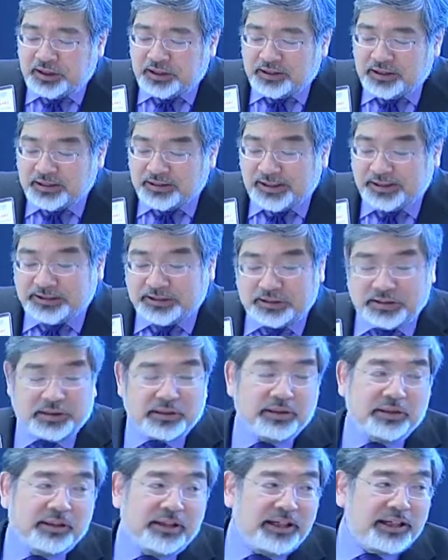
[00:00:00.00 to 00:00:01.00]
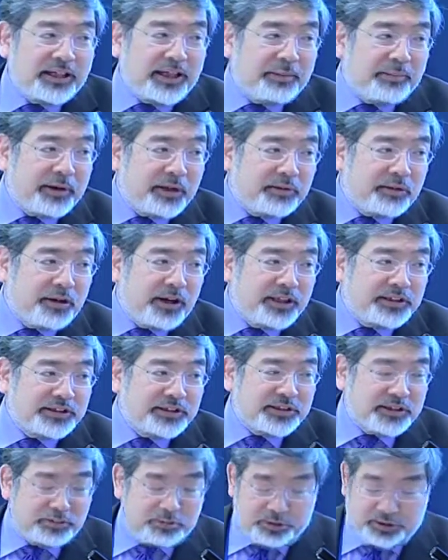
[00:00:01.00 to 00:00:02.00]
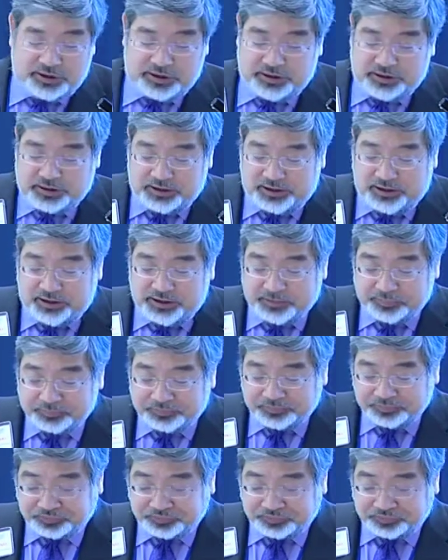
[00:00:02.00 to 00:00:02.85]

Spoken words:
that led to the economic crisis that we're still in,